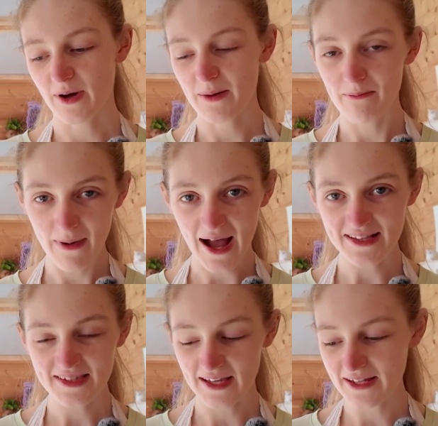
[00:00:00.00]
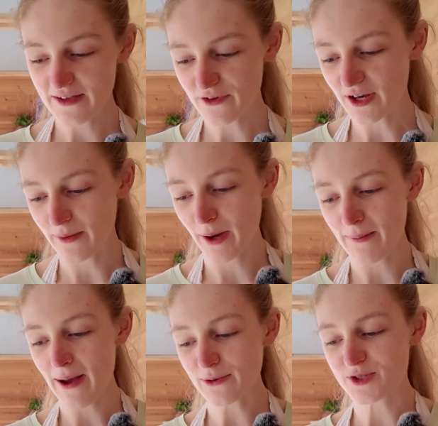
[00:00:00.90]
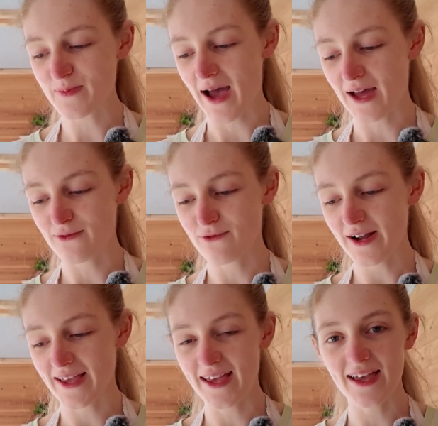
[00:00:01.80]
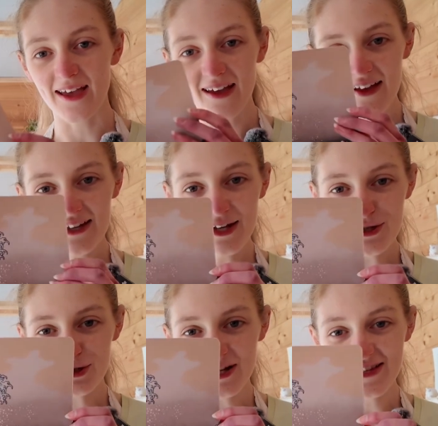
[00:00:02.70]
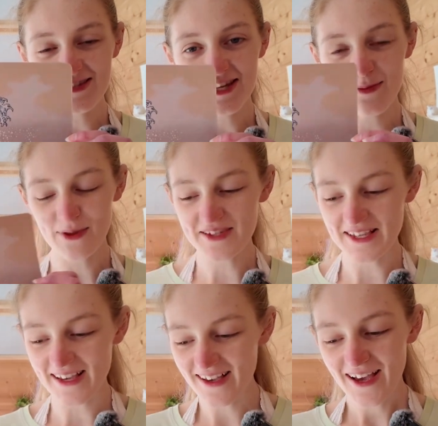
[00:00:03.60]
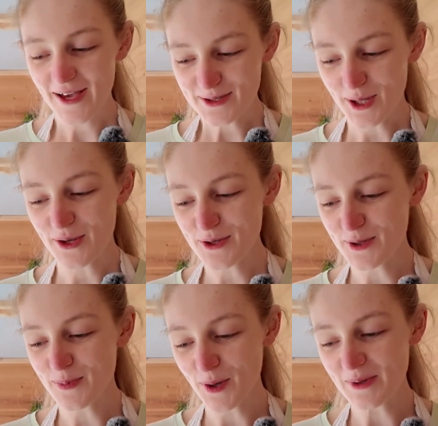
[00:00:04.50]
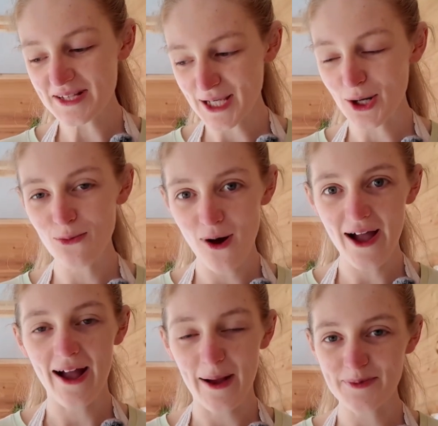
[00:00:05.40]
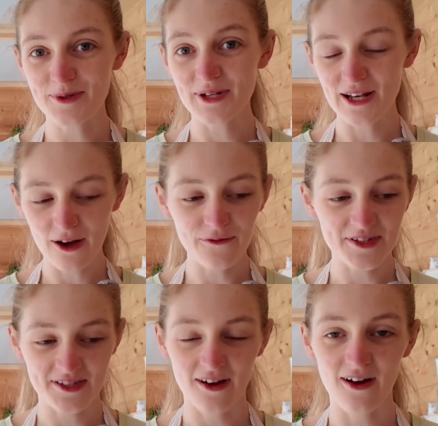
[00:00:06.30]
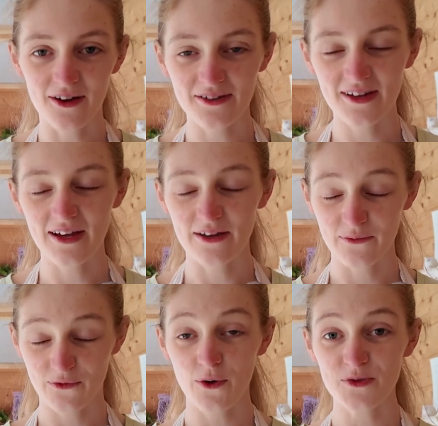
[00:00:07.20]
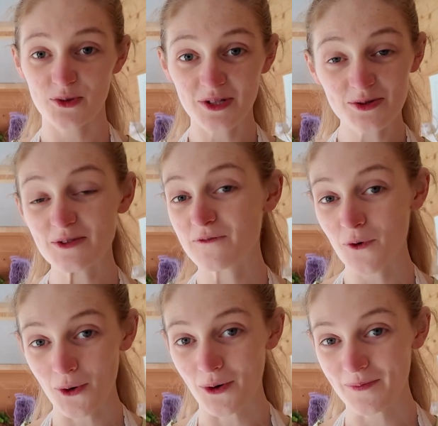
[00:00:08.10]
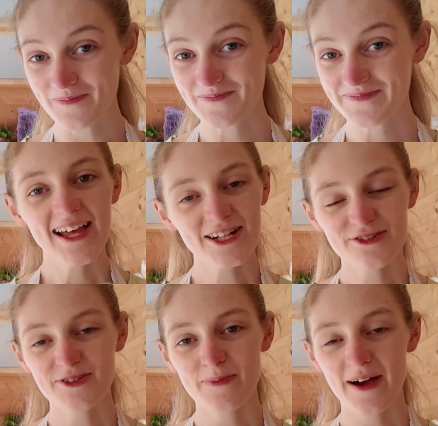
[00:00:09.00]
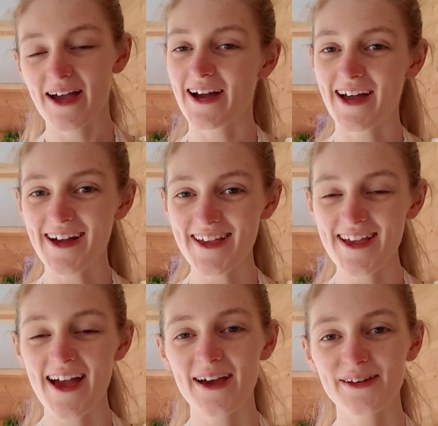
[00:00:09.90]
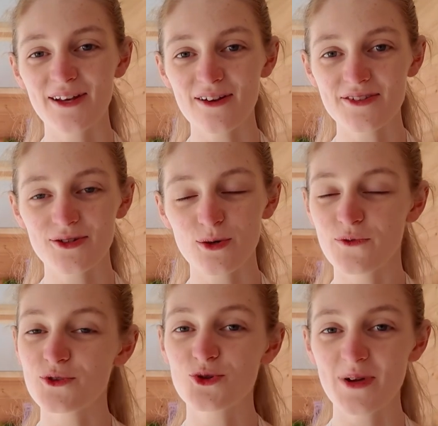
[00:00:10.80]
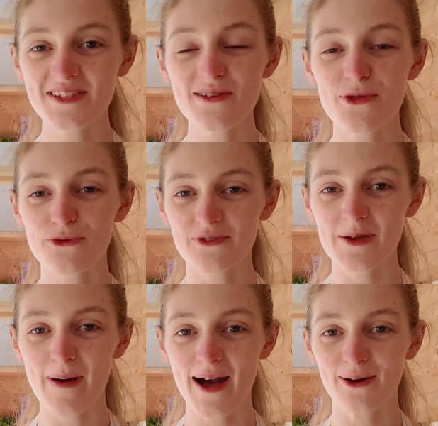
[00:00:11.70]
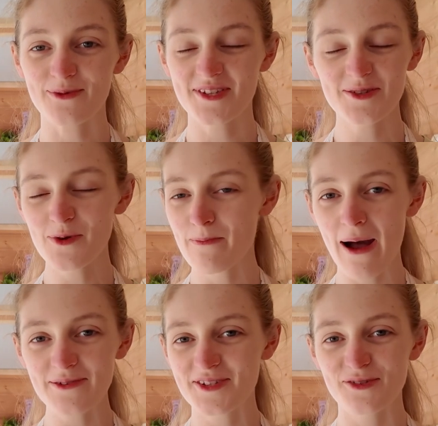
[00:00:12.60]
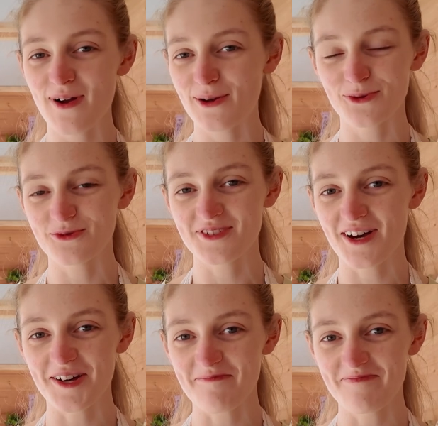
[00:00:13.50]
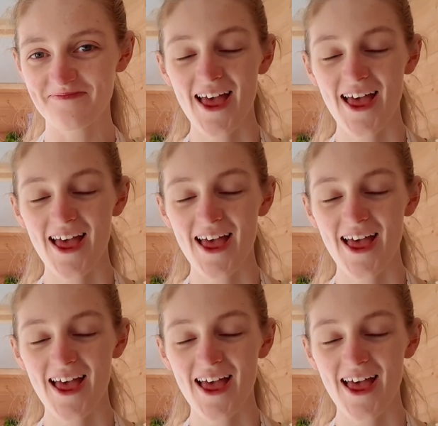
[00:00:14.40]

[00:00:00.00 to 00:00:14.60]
mat, and even like my mouse mat right here, literally is the same, see? So you can probably tell why I absolutely love this card. From 2024. Illustrated by Akagi and Last Soul for £23. This one bounces around all the time.